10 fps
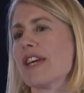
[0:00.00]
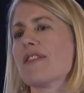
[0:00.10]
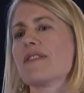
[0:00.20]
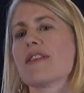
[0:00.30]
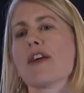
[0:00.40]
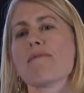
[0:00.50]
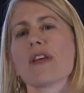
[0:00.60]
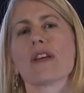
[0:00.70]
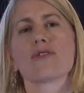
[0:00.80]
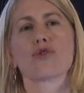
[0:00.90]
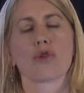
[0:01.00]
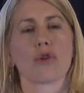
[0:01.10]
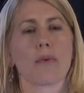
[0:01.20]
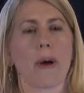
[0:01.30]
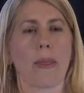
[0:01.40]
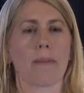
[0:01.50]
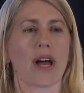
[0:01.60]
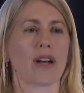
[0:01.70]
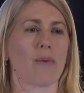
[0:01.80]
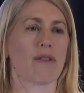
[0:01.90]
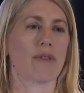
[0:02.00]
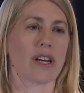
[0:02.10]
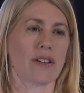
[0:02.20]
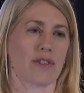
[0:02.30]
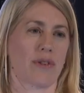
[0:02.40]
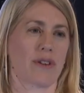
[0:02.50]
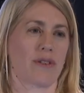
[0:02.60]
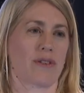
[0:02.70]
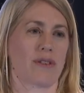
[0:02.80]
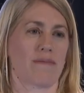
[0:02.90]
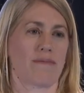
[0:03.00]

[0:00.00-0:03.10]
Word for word: And the same thing is true about the body weight regulatory system.